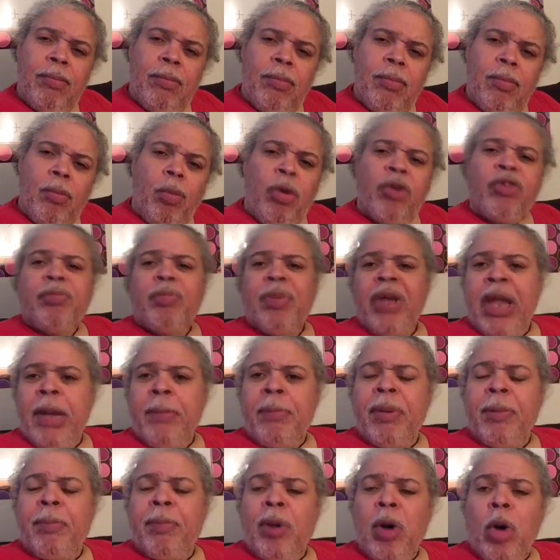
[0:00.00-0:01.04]
What's being
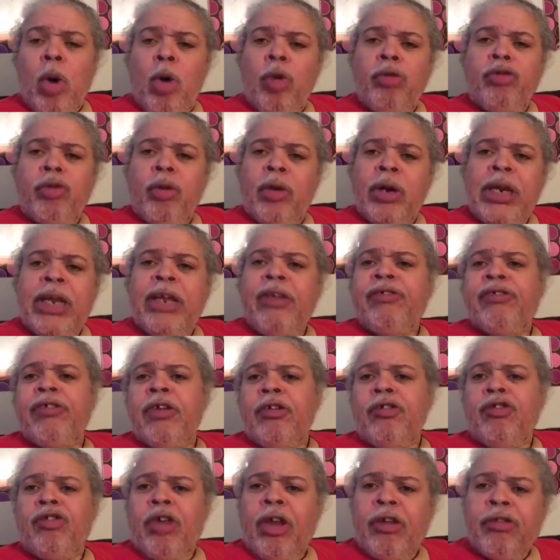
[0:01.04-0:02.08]
proposed, or at least
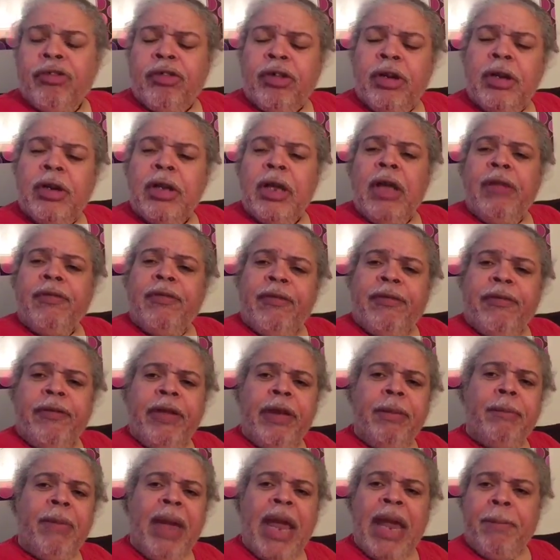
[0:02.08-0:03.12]
suggested, that
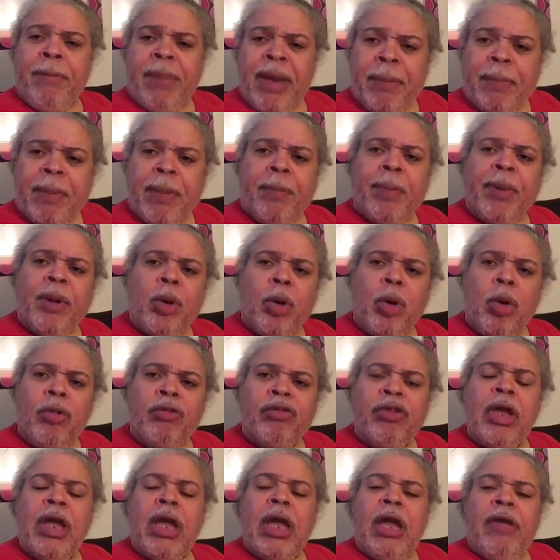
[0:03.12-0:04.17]
it may be
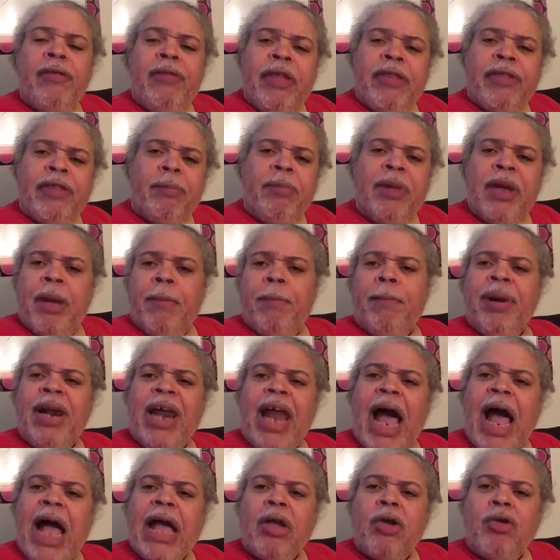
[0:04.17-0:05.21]
proposed, that there be a
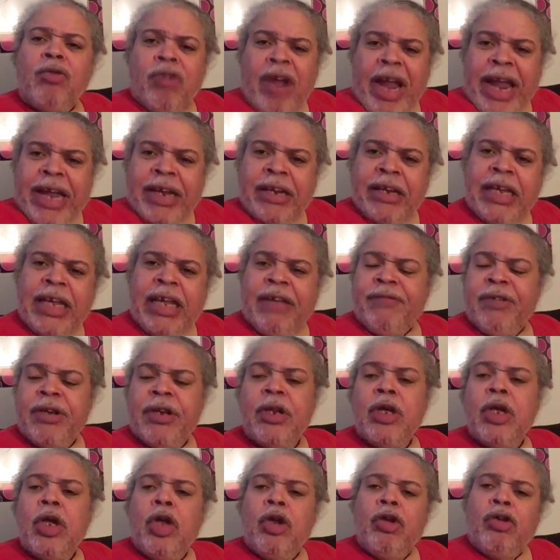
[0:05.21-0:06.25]
block grant given
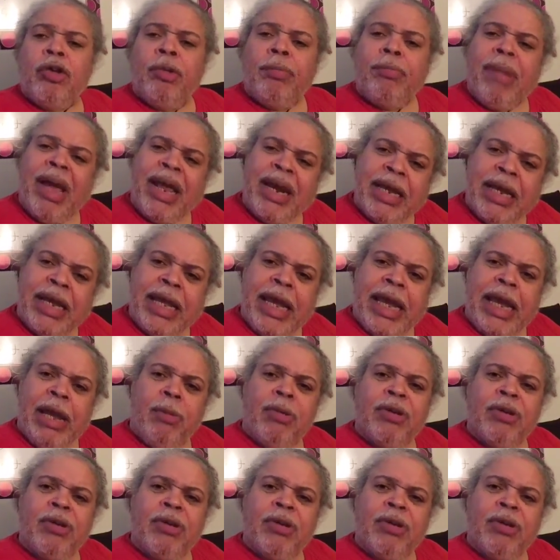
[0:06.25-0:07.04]
to Medicaid.